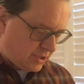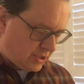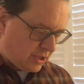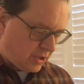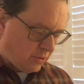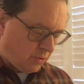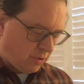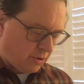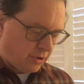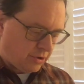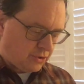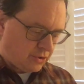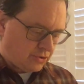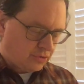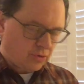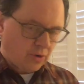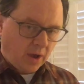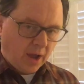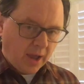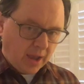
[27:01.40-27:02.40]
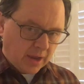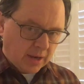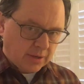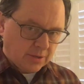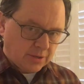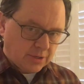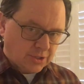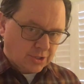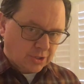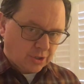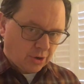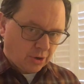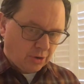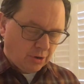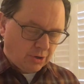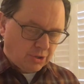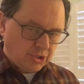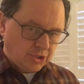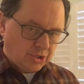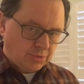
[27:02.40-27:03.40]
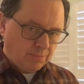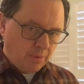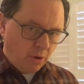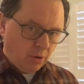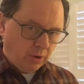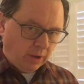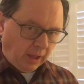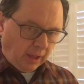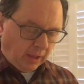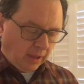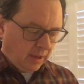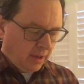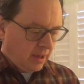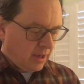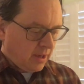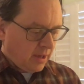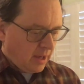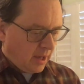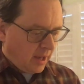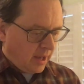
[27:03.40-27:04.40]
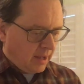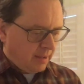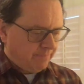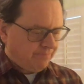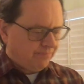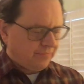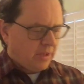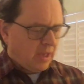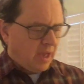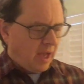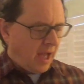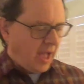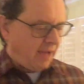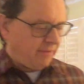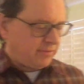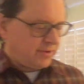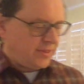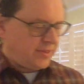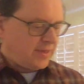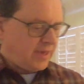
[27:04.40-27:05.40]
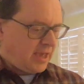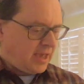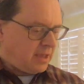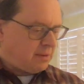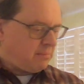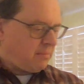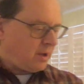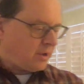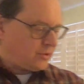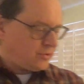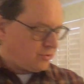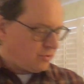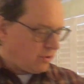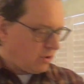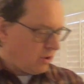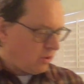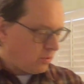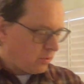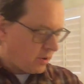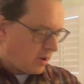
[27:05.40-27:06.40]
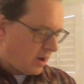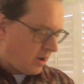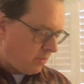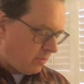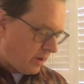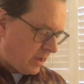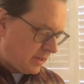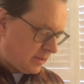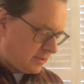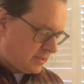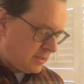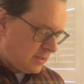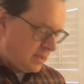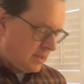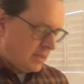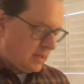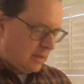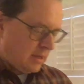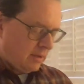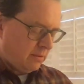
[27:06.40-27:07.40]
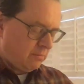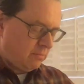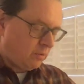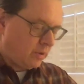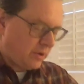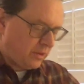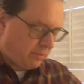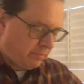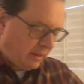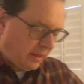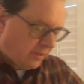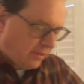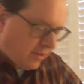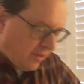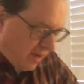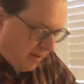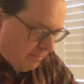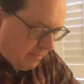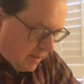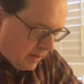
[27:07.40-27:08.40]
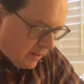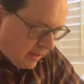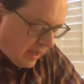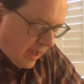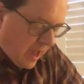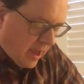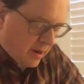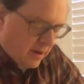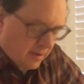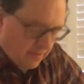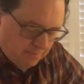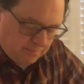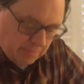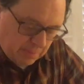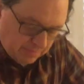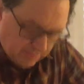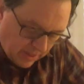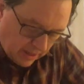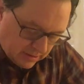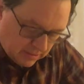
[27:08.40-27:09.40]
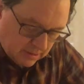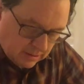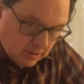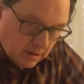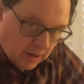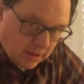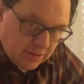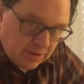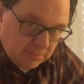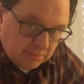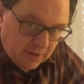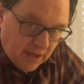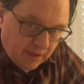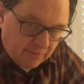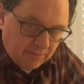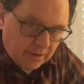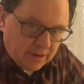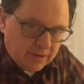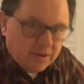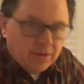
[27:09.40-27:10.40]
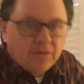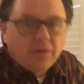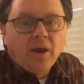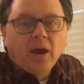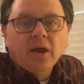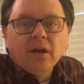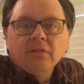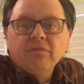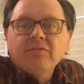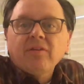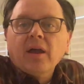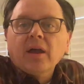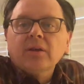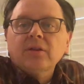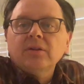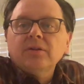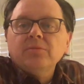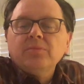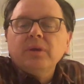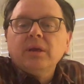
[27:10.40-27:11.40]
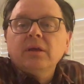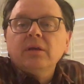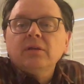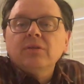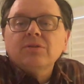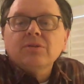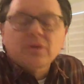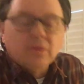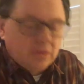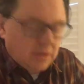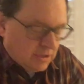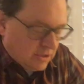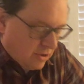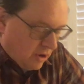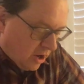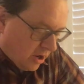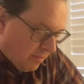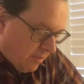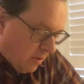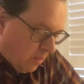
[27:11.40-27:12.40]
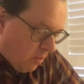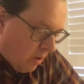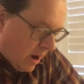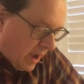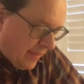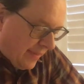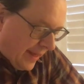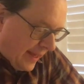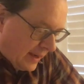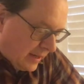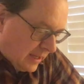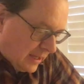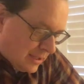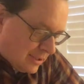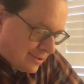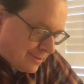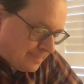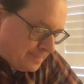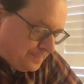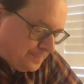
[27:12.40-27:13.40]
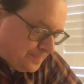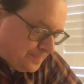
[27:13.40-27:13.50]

in order to try and discourage smoking. I have to say, in Montreal, where I went, one of the places I've been in Canada, that did not seem to have that desired effect, and we could certainly talk about why that is.